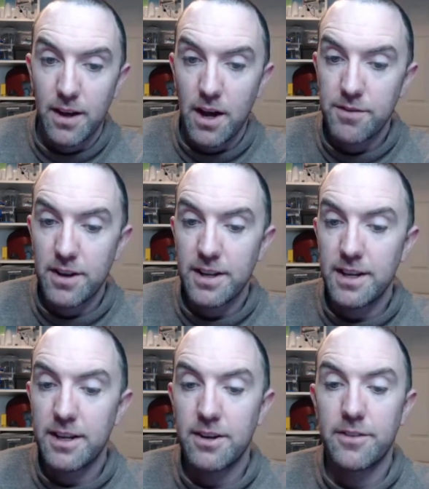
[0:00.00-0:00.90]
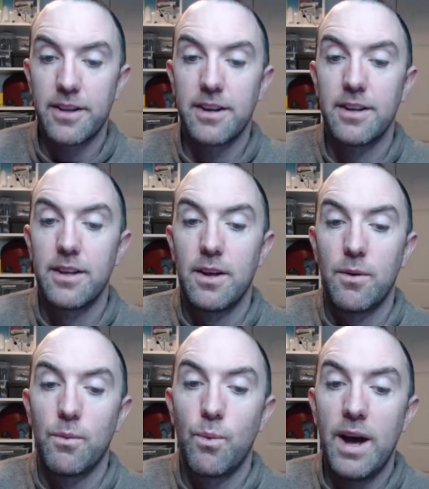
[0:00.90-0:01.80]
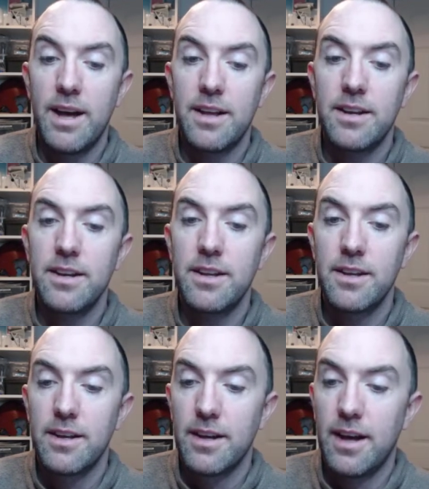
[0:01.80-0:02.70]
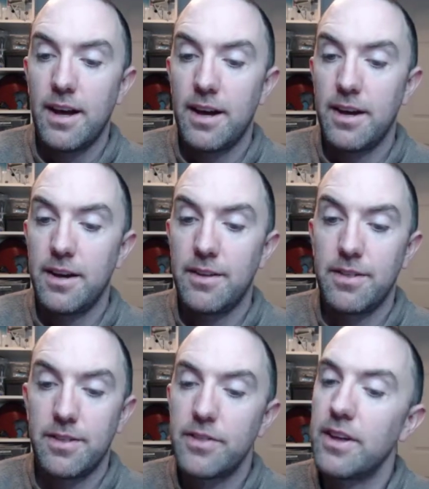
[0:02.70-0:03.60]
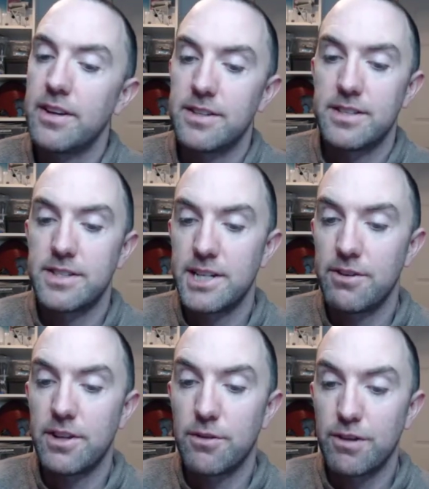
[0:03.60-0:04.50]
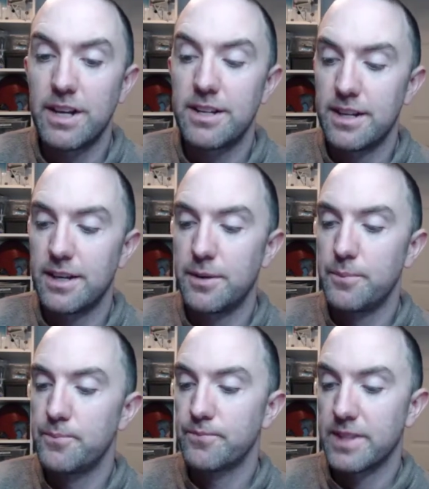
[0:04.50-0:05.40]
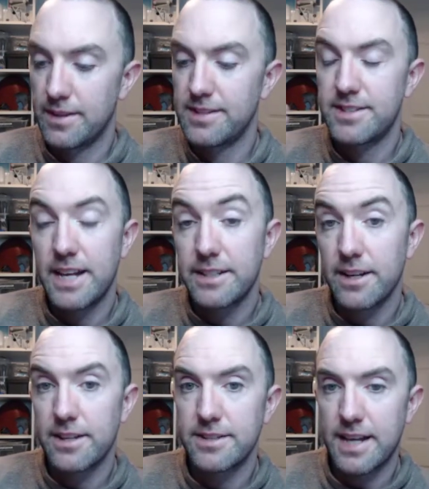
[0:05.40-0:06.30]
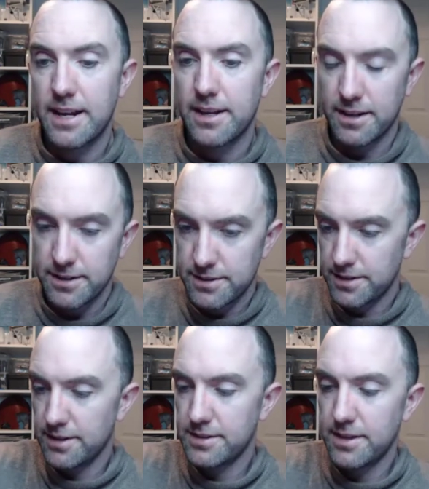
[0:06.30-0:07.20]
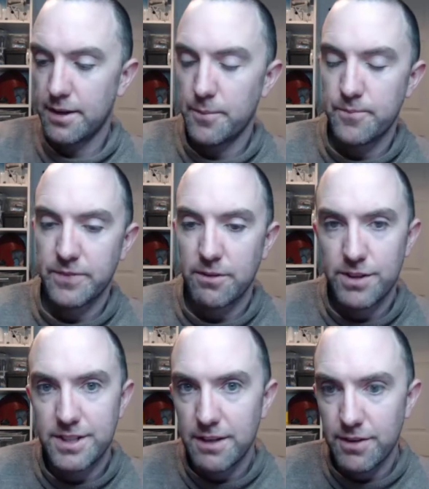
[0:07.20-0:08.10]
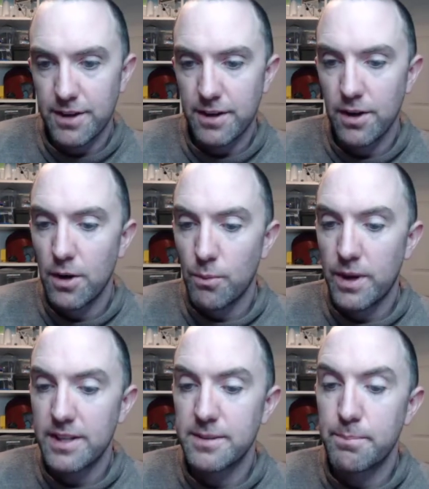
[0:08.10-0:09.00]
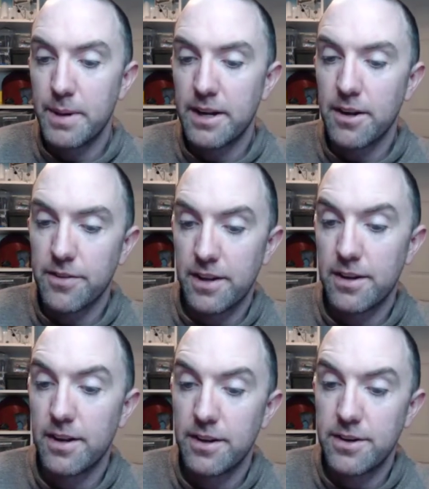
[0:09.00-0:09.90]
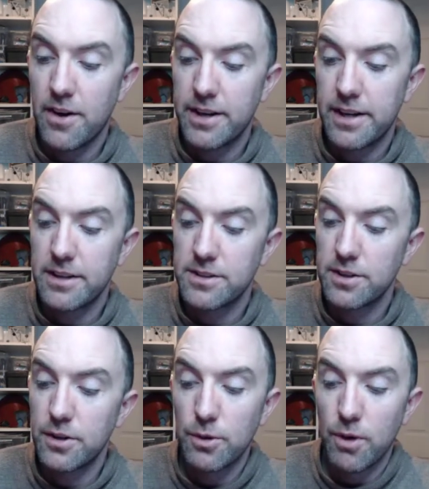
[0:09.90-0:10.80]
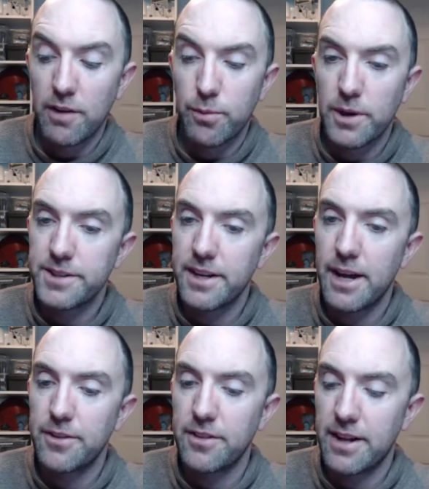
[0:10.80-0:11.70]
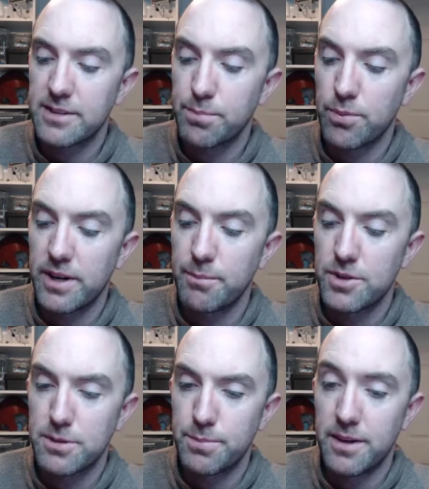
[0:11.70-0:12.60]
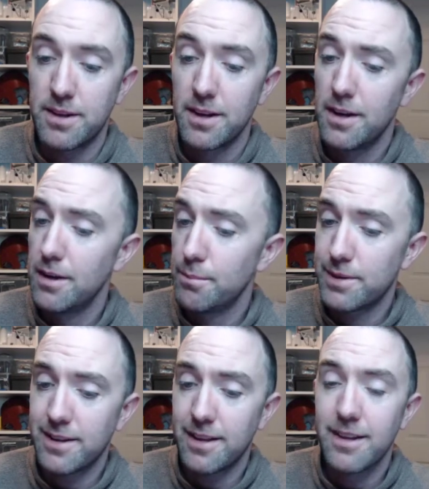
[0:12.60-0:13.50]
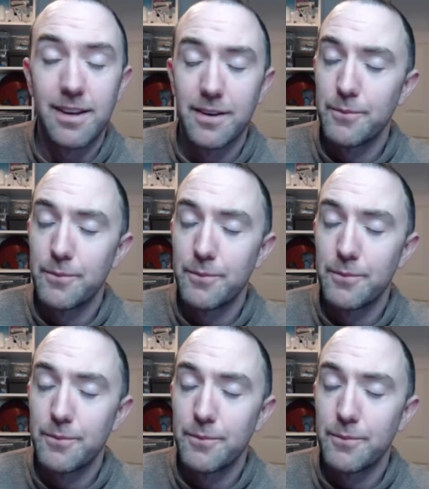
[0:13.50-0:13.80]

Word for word: I've got it here that when uh, the serial read in, the signal it's getting to this um, receiver here, when it's bigger than 982, I've worked that out that that's pretty much a peak. But like